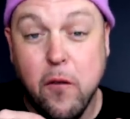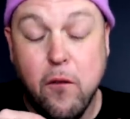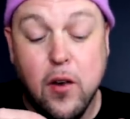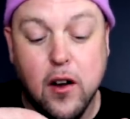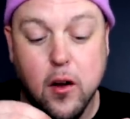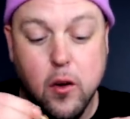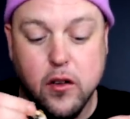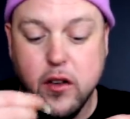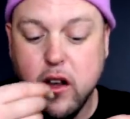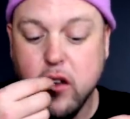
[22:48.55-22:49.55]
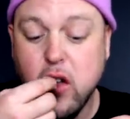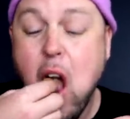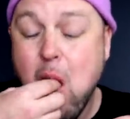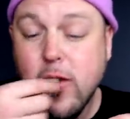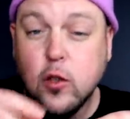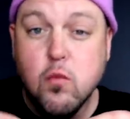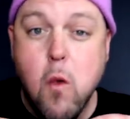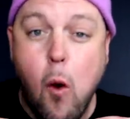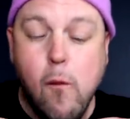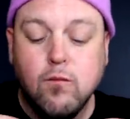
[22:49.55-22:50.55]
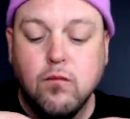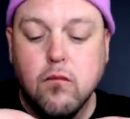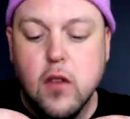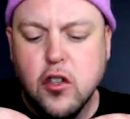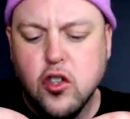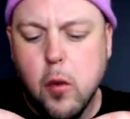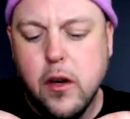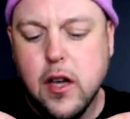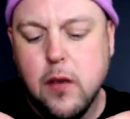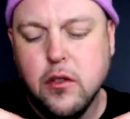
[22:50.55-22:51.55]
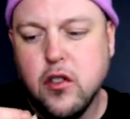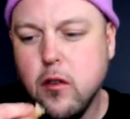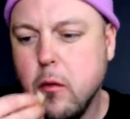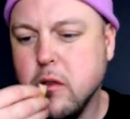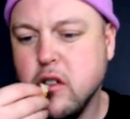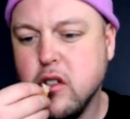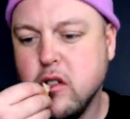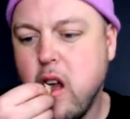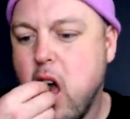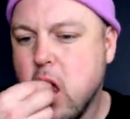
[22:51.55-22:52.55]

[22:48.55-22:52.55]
fuck I want to say because so many times in serving positions,